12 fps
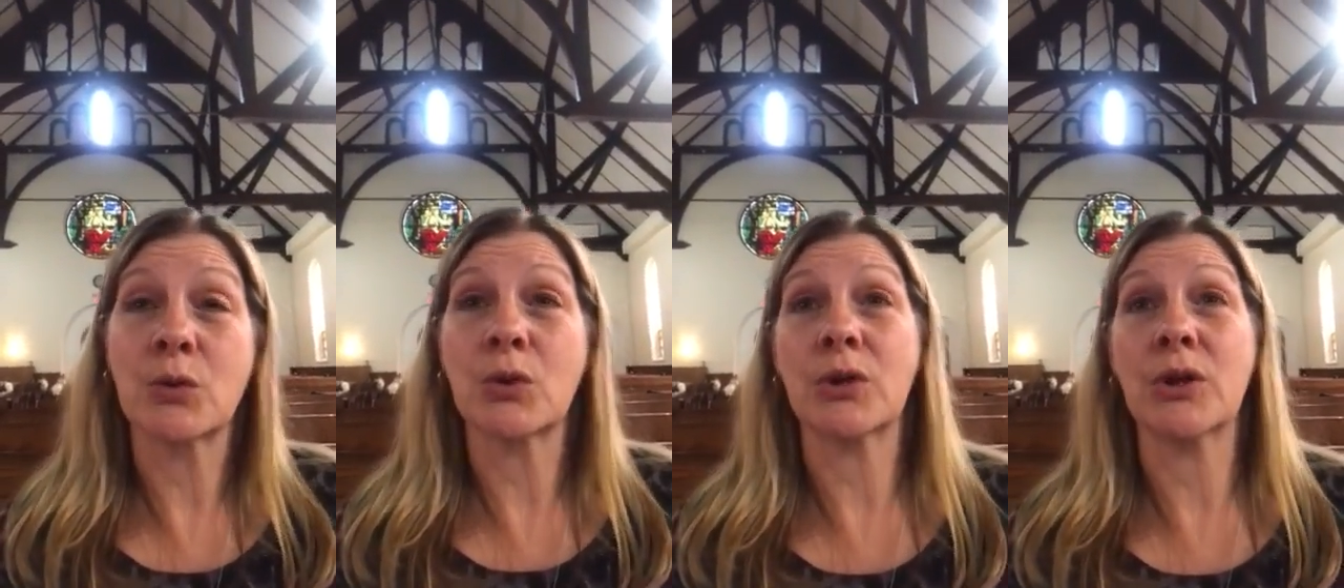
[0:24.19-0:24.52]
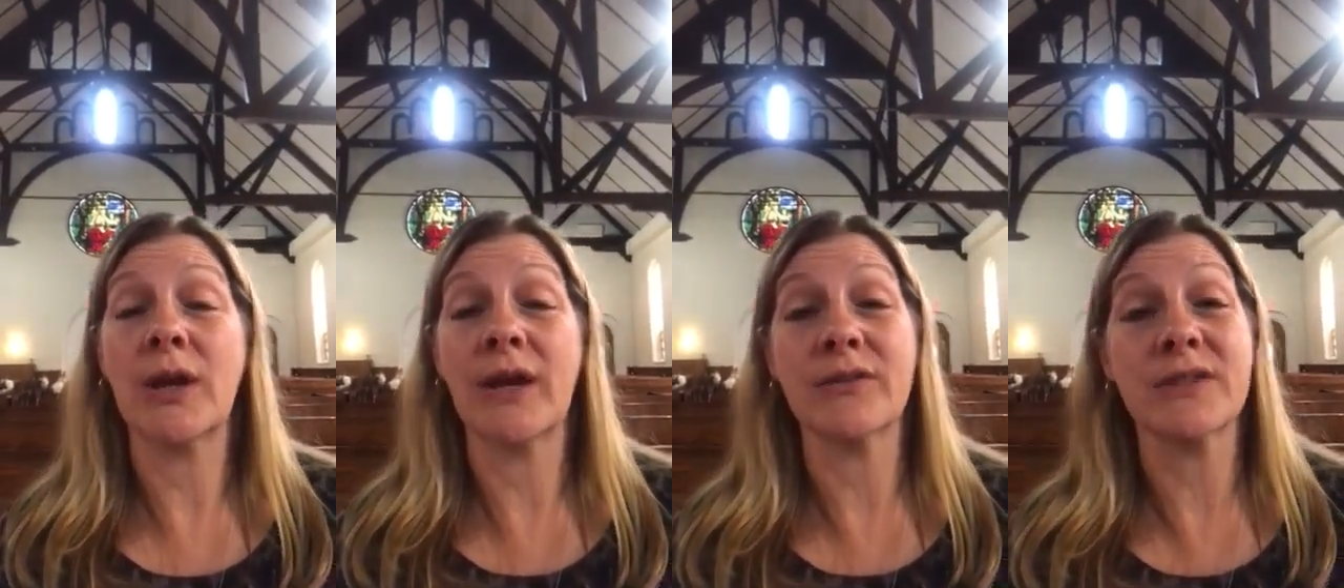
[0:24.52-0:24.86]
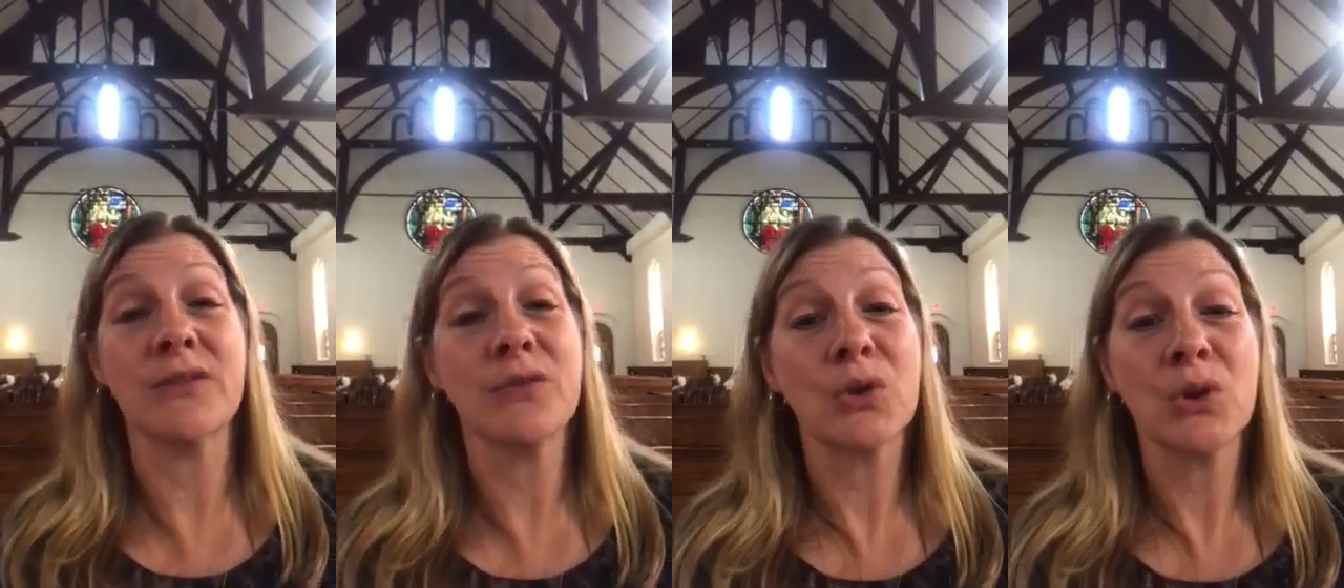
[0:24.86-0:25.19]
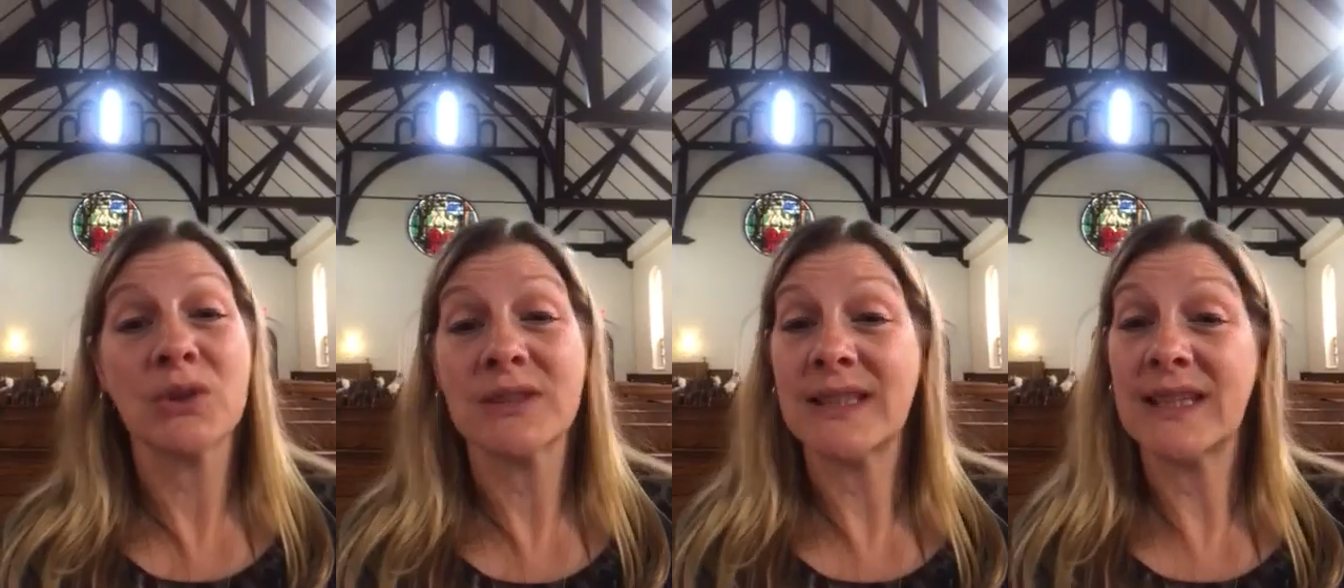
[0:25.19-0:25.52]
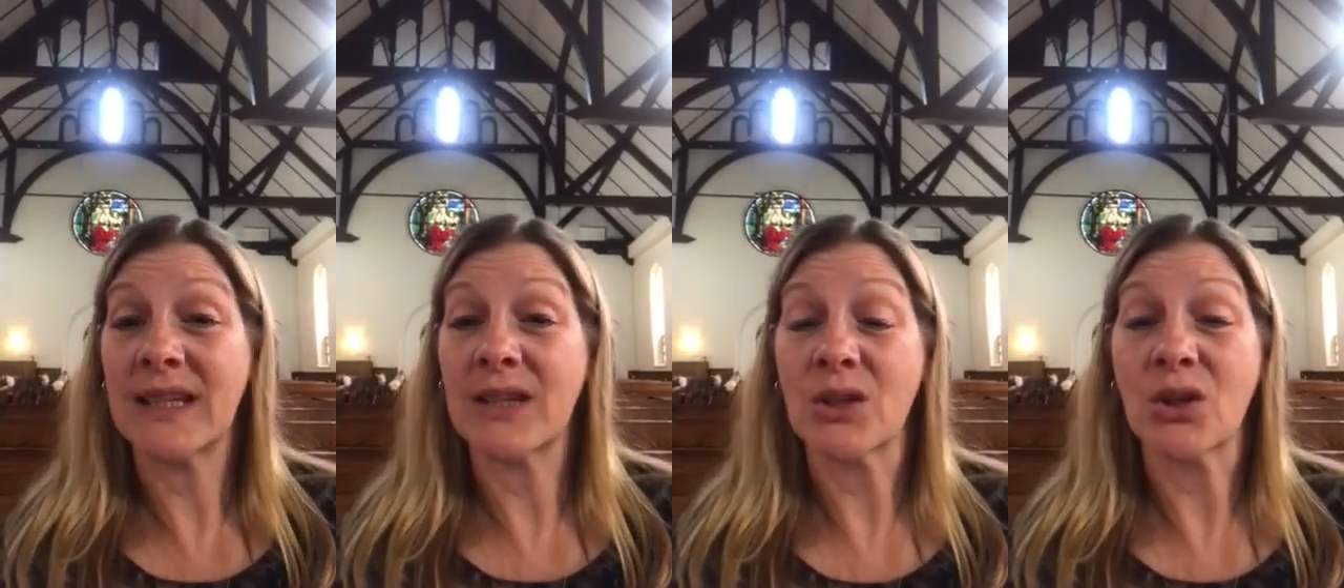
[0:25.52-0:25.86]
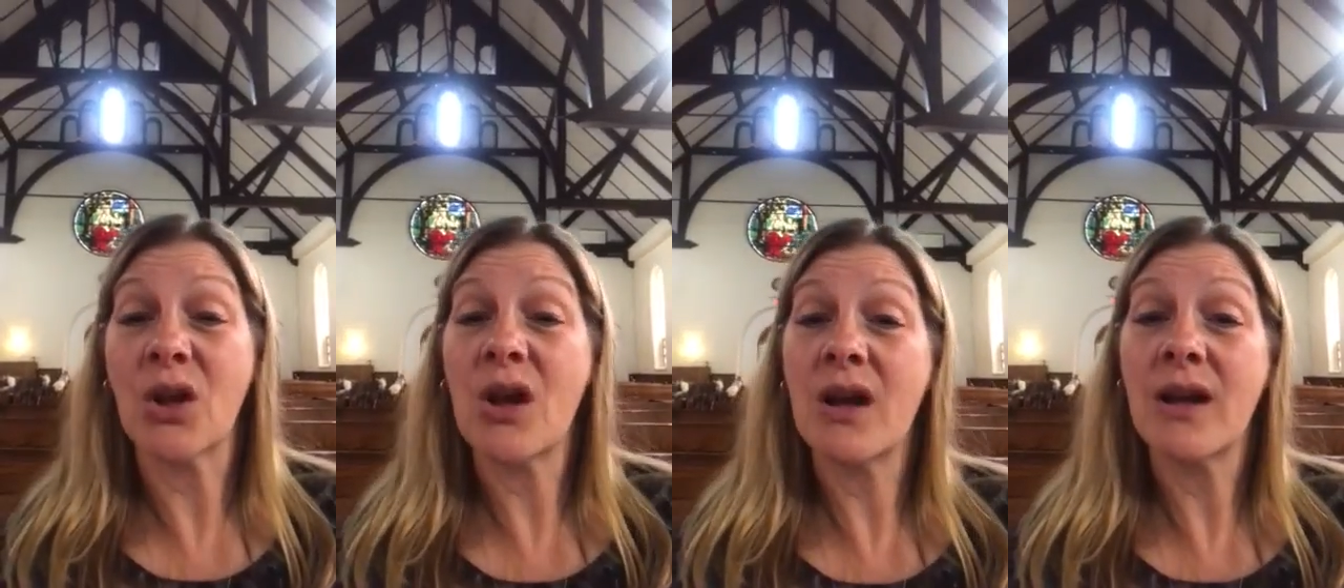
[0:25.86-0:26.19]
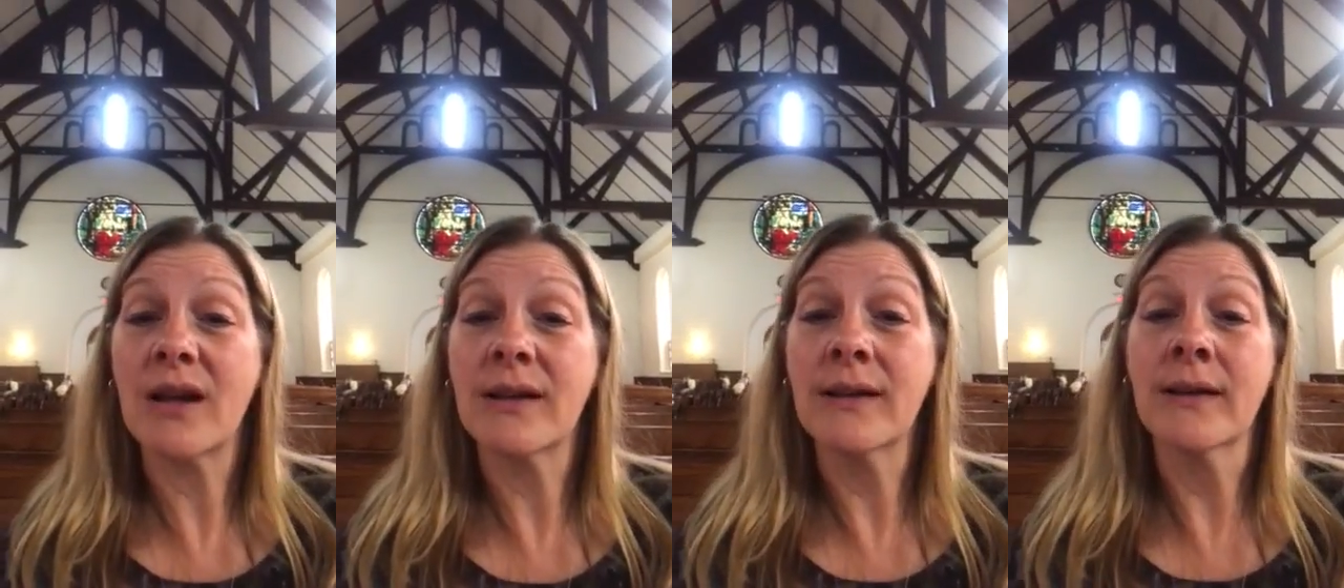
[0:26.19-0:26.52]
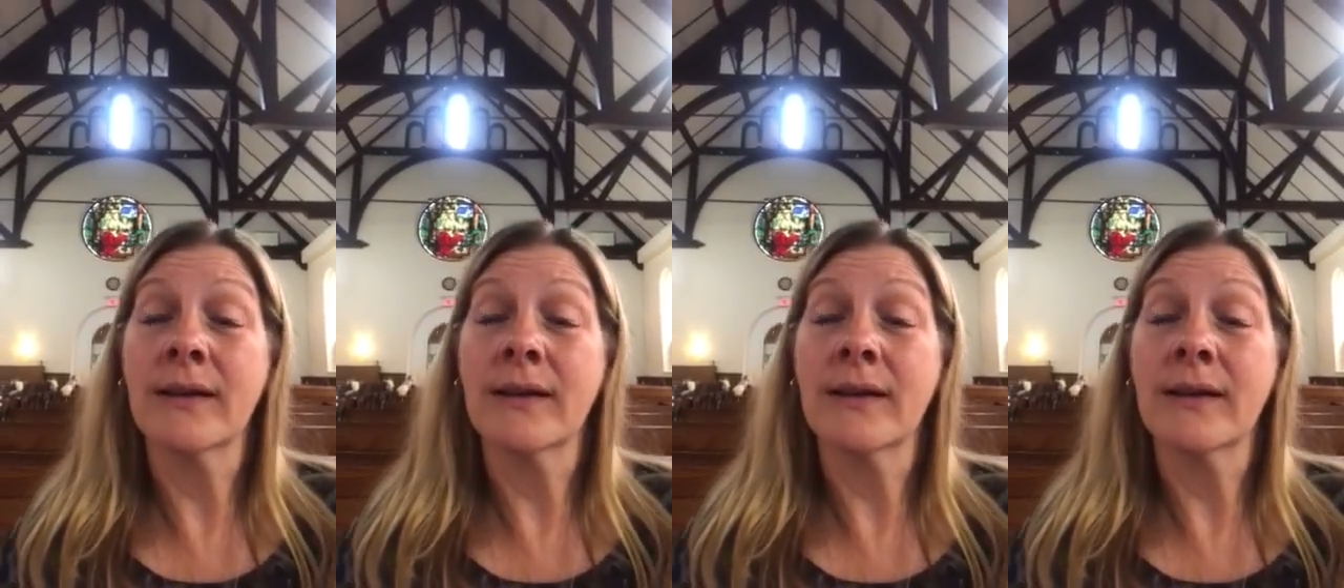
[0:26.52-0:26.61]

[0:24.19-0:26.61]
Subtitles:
or you have difficulty getting along.